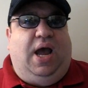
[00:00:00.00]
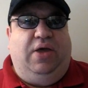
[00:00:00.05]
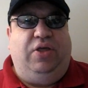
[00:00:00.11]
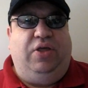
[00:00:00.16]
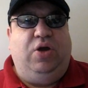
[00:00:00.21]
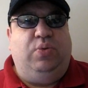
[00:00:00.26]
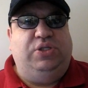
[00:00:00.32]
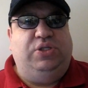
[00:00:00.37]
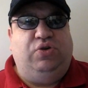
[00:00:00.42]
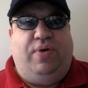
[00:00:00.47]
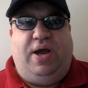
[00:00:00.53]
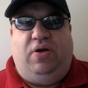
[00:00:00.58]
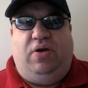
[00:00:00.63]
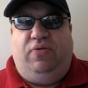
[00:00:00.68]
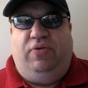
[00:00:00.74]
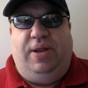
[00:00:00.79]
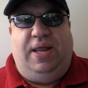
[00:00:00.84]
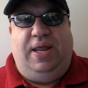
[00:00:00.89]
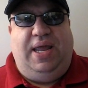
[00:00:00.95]
I think it was
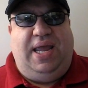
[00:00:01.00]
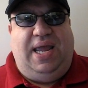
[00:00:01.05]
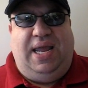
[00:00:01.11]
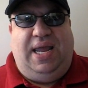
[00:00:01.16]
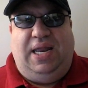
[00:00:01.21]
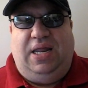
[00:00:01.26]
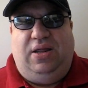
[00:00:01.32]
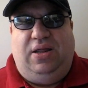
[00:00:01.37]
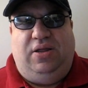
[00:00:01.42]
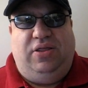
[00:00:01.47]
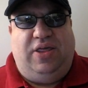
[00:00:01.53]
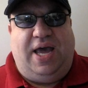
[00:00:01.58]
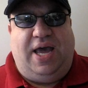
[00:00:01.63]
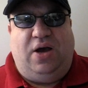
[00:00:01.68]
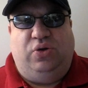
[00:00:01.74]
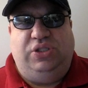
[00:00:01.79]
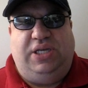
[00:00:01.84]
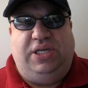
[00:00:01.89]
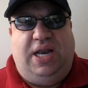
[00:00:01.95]
around
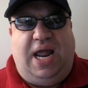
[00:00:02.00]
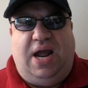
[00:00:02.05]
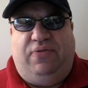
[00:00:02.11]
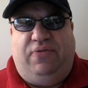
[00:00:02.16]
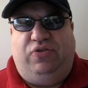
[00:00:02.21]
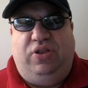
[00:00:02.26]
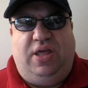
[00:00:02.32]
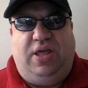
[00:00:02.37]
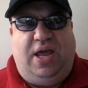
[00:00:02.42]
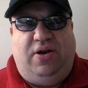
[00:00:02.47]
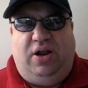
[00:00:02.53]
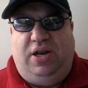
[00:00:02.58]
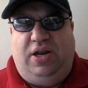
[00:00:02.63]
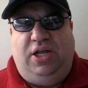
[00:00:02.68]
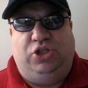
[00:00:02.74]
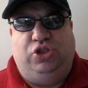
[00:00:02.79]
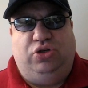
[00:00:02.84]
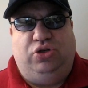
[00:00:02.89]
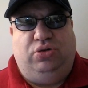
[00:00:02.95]
80,000 after that
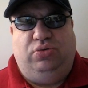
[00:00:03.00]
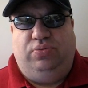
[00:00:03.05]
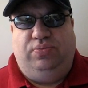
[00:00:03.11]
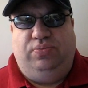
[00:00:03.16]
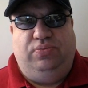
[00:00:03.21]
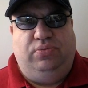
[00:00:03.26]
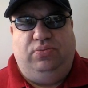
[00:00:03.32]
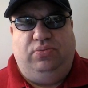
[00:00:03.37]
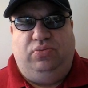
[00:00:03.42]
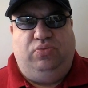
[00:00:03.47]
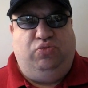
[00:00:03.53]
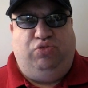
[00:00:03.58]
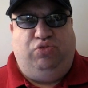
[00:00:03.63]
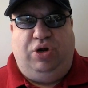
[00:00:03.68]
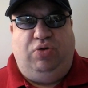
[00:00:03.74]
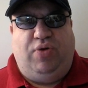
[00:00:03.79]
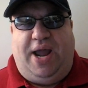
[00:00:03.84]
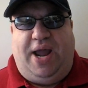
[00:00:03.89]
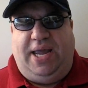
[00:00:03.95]
initial
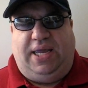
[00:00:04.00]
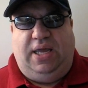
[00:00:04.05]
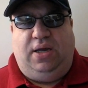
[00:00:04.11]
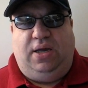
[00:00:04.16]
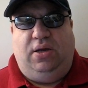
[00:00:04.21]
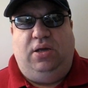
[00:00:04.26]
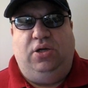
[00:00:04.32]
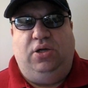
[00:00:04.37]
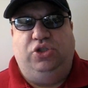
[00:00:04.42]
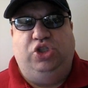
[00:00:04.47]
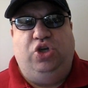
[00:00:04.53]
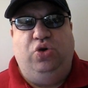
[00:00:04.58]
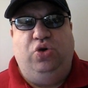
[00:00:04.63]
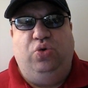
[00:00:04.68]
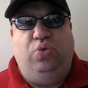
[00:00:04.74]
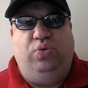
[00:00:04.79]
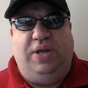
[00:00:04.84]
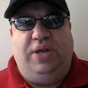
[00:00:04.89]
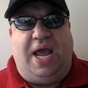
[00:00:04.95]
re-ranking
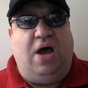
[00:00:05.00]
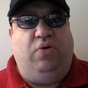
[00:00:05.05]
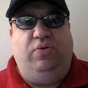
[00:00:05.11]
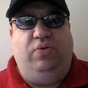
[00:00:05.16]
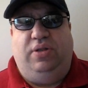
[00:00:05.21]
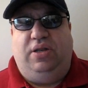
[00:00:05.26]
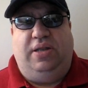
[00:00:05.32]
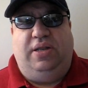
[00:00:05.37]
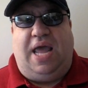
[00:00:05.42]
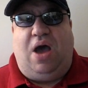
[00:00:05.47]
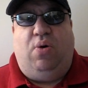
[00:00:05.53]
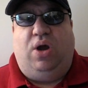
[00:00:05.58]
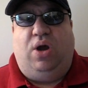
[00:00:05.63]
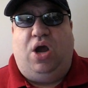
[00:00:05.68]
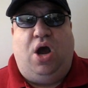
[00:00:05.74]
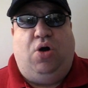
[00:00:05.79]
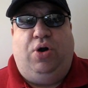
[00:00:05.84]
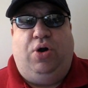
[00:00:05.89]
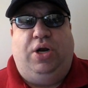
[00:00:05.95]
to now a
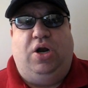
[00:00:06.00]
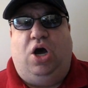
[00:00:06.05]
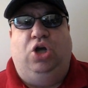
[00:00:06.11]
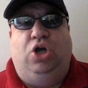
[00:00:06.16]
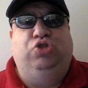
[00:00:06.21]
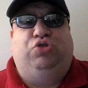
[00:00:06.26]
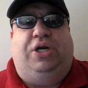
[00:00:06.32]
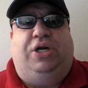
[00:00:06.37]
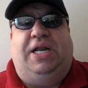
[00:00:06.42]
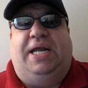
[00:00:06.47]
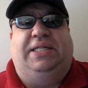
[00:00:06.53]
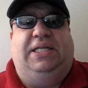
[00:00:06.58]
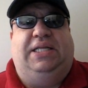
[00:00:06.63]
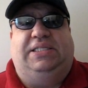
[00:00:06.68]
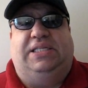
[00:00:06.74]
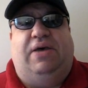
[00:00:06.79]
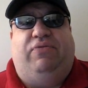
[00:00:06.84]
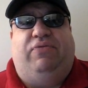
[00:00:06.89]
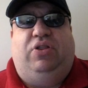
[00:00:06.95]
current
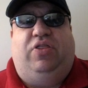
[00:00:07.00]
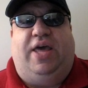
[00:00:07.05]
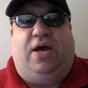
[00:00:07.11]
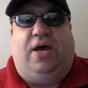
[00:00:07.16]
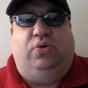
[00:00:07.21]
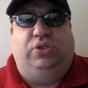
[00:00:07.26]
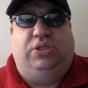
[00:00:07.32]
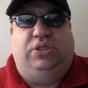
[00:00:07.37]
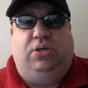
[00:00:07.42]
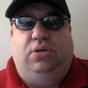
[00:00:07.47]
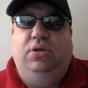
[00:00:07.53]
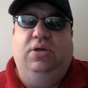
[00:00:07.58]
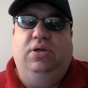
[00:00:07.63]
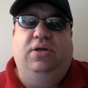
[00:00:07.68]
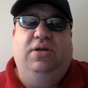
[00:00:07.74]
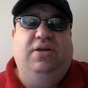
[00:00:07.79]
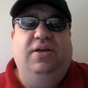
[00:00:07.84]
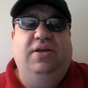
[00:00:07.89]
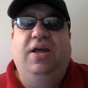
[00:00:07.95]
197,000,
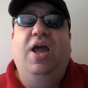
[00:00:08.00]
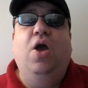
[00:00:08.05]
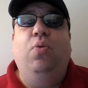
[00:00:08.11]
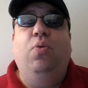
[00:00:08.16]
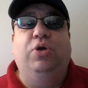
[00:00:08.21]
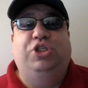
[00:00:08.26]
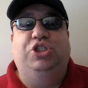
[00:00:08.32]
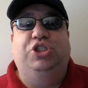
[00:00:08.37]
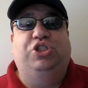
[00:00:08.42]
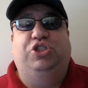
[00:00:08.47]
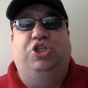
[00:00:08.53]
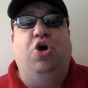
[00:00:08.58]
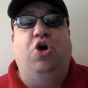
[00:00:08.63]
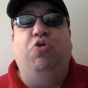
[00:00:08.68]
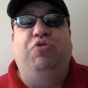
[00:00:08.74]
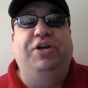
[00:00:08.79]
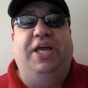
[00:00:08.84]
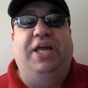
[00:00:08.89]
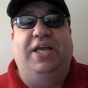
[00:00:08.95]
which is
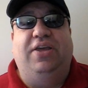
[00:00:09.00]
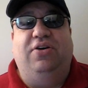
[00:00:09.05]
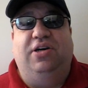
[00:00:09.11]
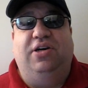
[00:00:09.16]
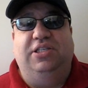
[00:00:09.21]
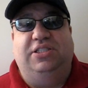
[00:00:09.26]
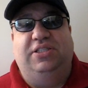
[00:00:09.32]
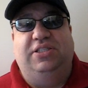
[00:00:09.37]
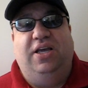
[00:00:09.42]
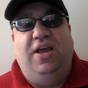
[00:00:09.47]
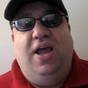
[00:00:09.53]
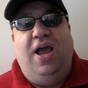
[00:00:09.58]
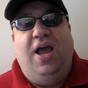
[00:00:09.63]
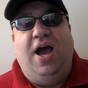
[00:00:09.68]
so ridiculous.